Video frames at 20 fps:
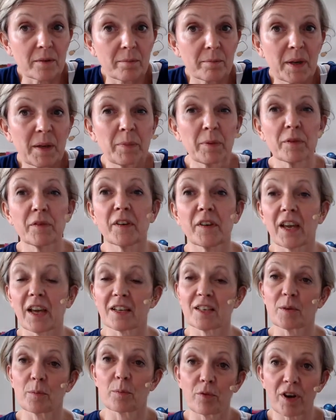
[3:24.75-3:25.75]
People forget
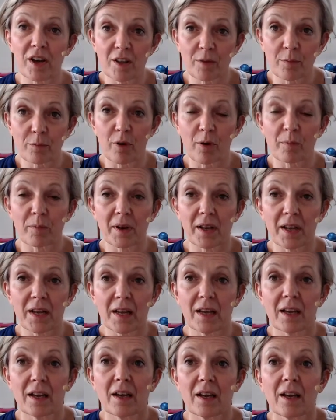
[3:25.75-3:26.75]
to breathe
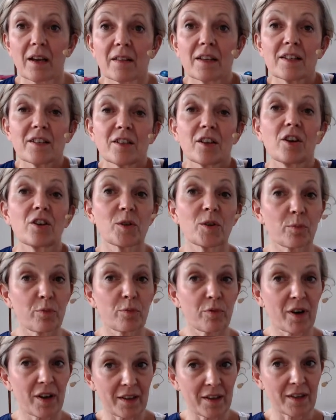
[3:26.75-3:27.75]
properly, they start to
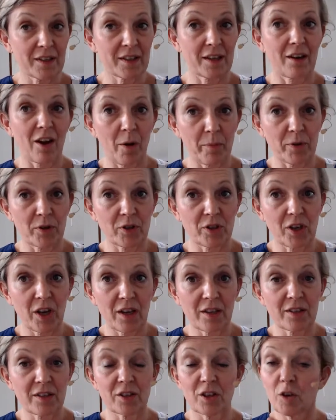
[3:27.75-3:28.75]
breathe into their upper
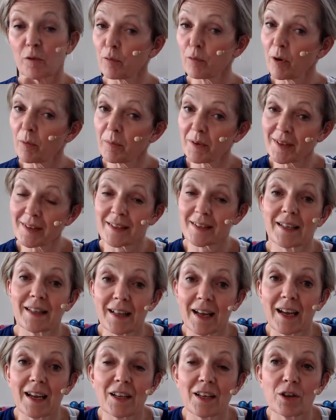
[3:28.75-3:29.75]
chest, and you've probably seen
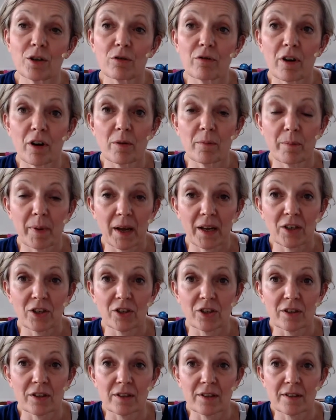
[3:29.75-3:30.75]
that in your own
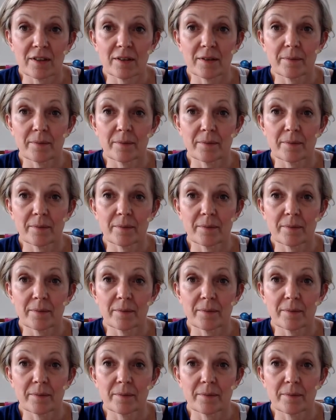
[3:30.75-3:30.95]
patients.